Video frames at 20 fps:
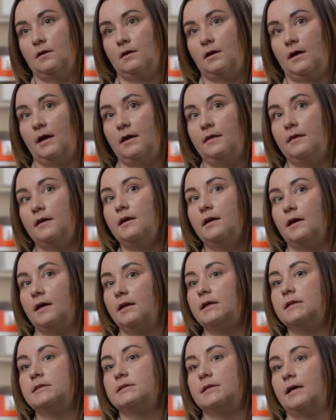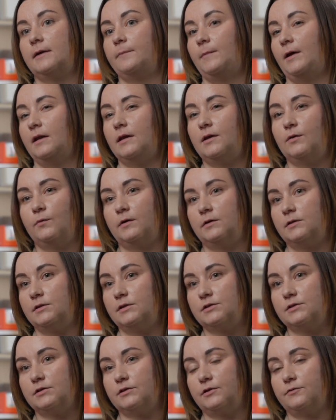I think anytime anyone
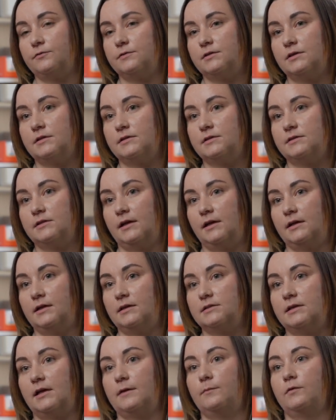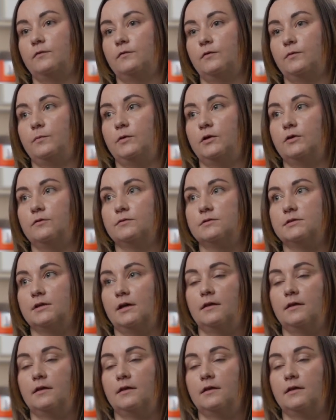discloses any type of abuse,